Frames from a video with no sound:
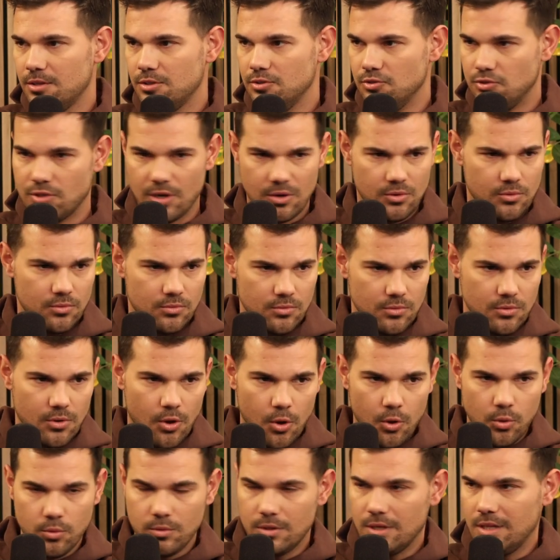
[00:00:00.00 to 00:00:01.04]
Don't
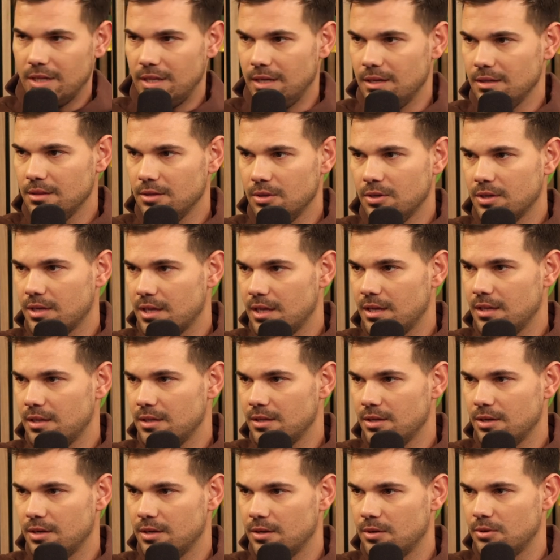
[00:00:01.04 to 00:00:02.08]
only look at,
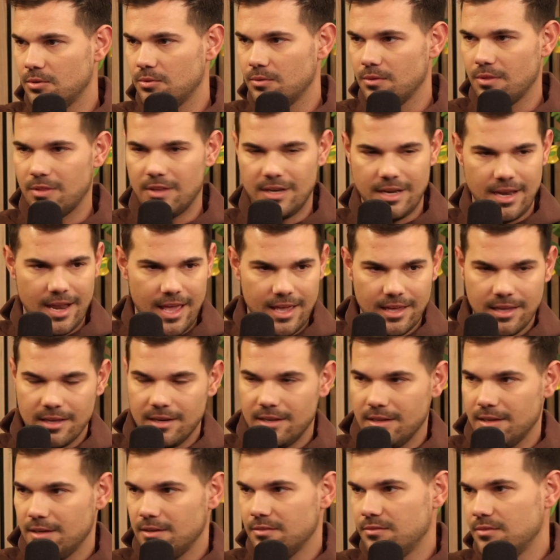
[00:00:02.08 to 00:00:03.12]
the
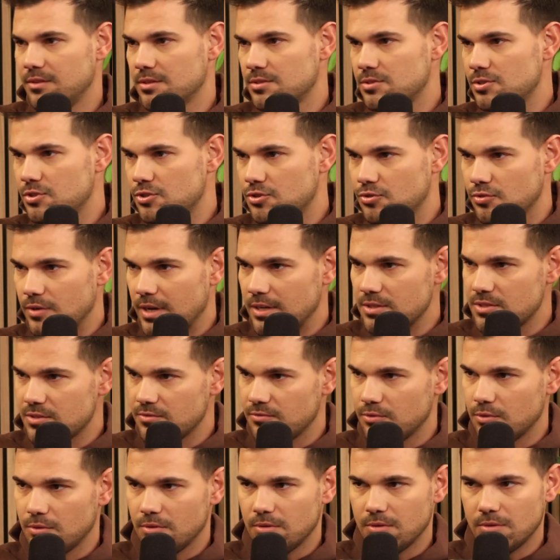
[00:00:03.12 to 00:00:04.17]
negative, the
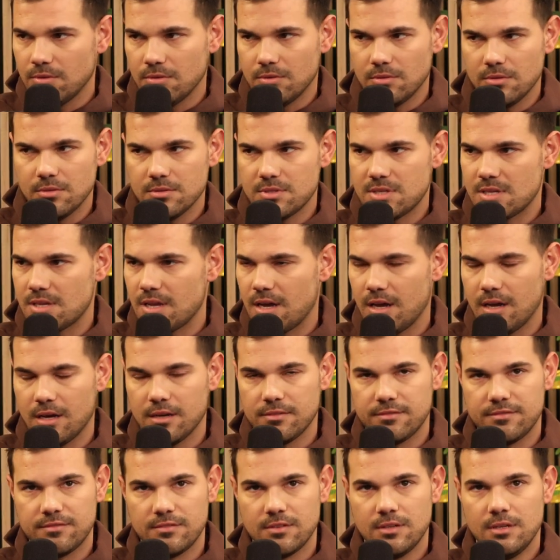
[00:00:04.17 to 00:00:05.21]
stressful
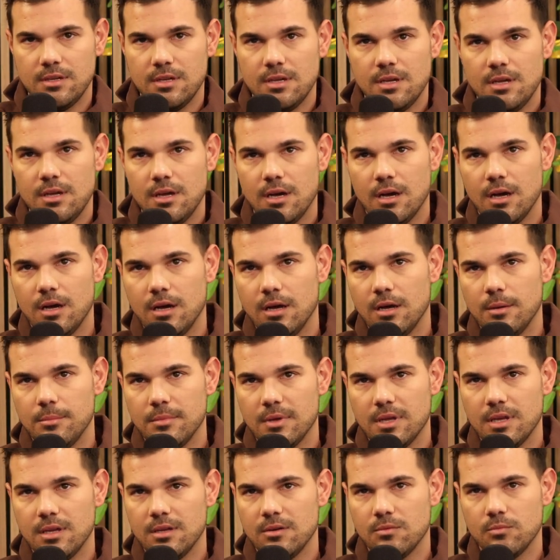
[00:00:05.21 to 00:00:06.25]
stuff.
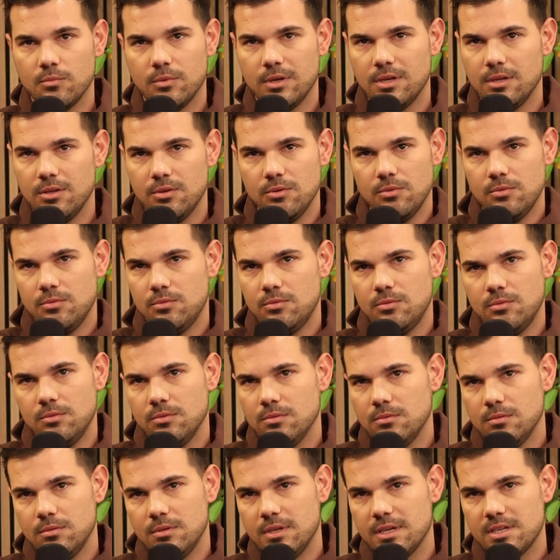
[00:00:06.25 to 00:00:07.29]
And when you
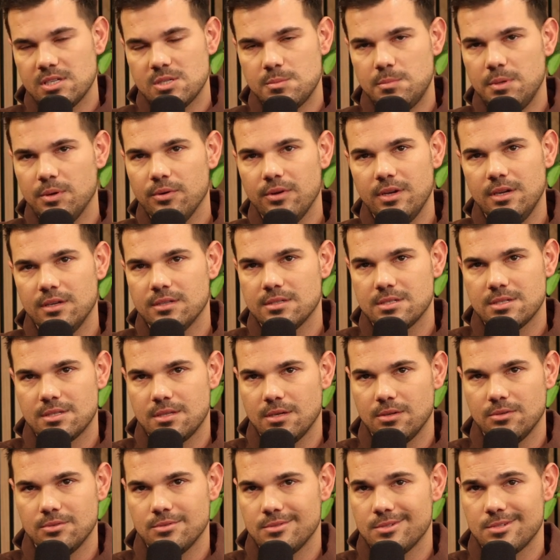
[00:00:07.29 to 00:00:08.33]
experience
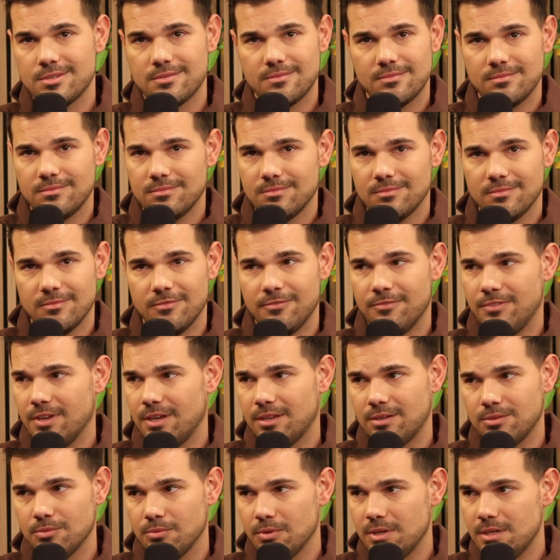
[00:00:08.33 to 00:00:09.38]
those
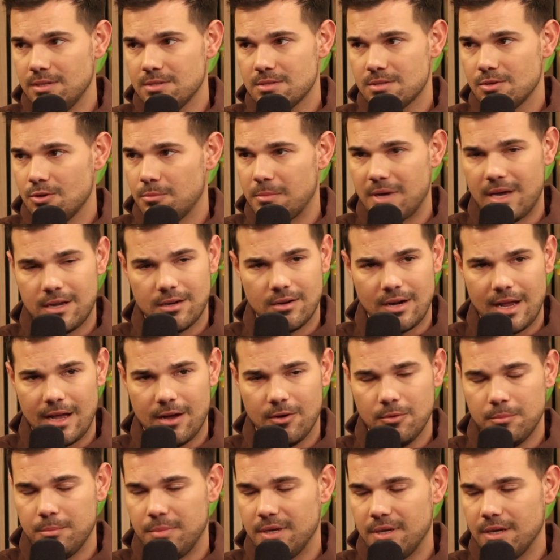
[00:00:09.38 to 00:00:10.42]
victories, no matter
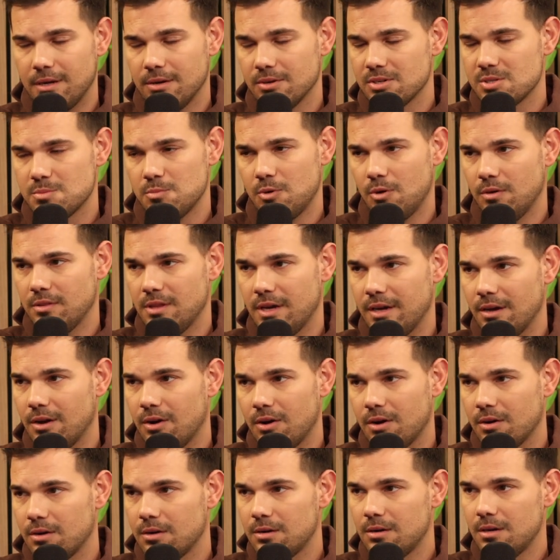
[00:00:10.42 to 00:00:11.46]
how big or small they
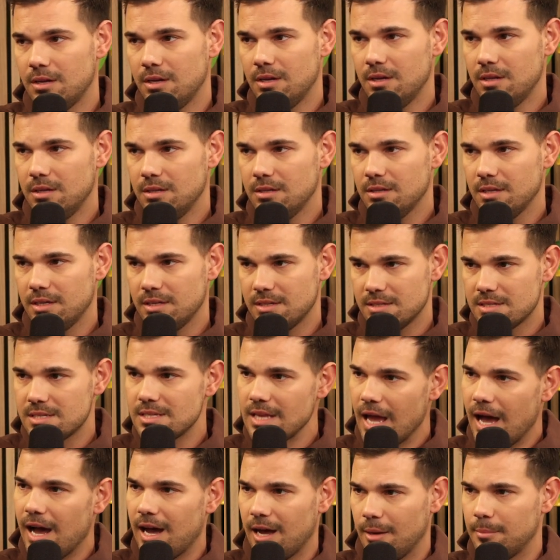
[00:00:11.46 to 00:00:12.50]
are, like
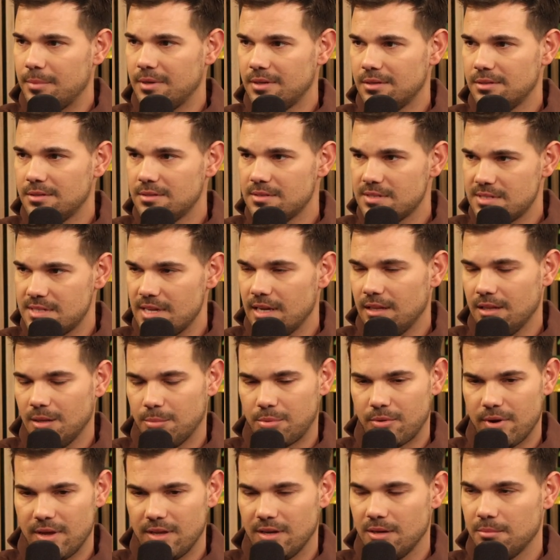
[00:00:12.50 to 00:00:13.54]
stop,
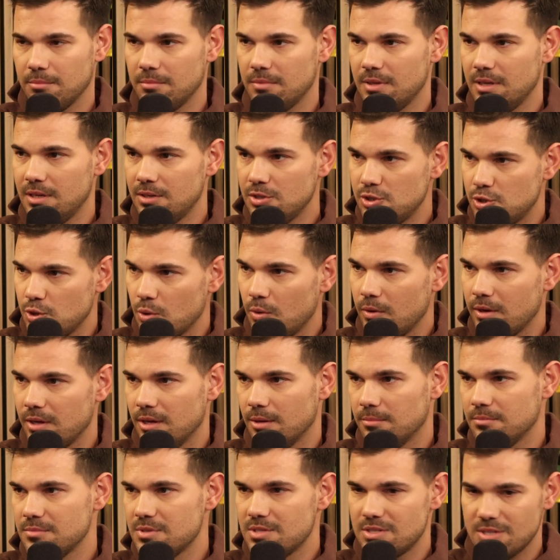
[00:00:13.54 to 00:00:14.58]
celebrate them, enjoy
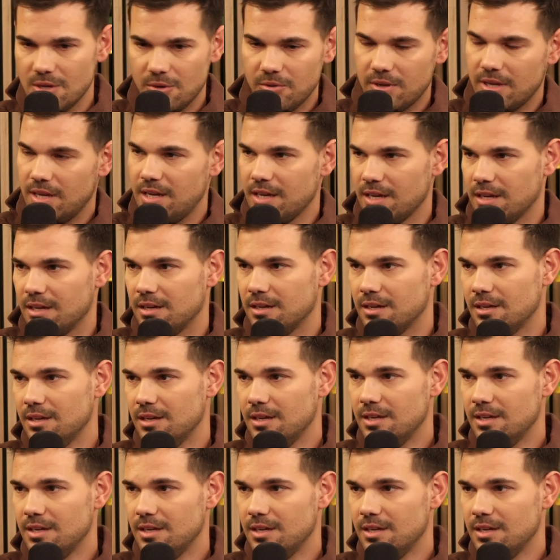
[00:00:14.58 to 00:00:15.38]
them, soak it in.